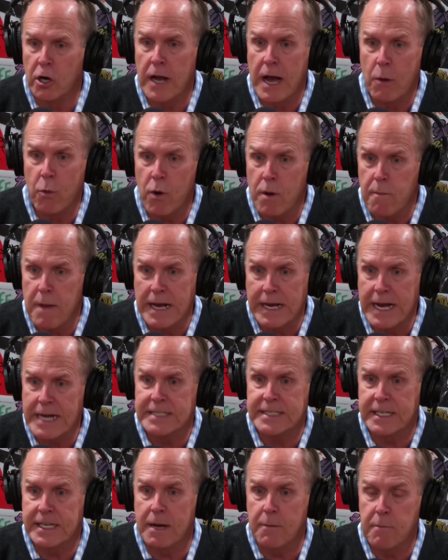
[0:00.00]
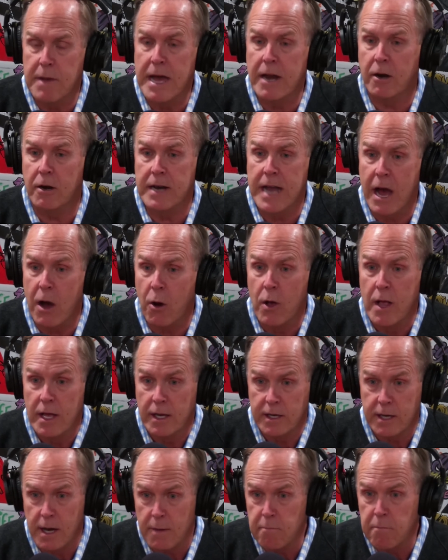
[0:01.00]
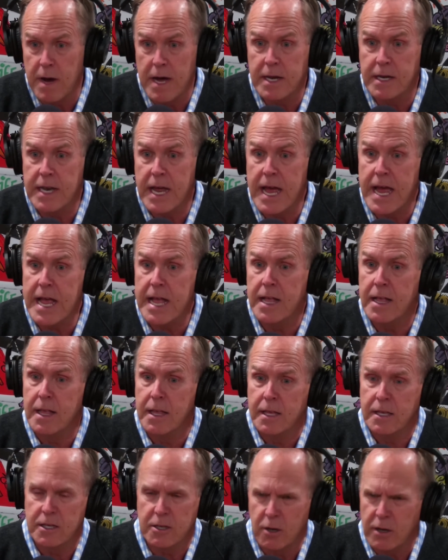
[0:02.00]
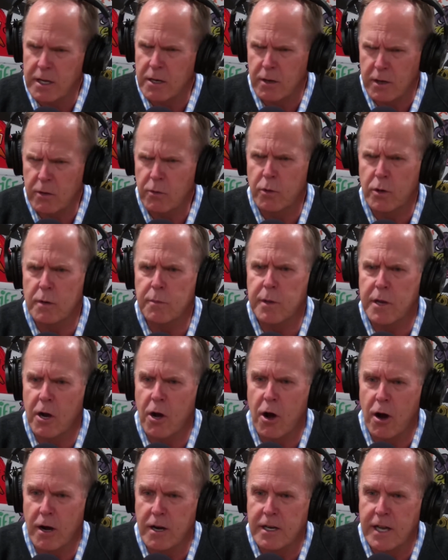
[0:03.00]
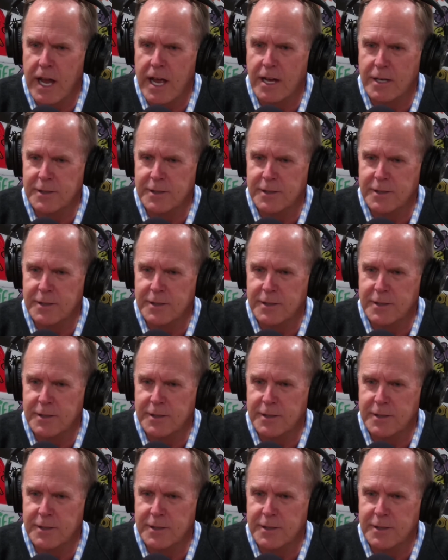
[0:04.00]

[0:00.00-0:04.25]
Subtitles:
I want my guys to come better. Now, come Monday, it would have been a hard day on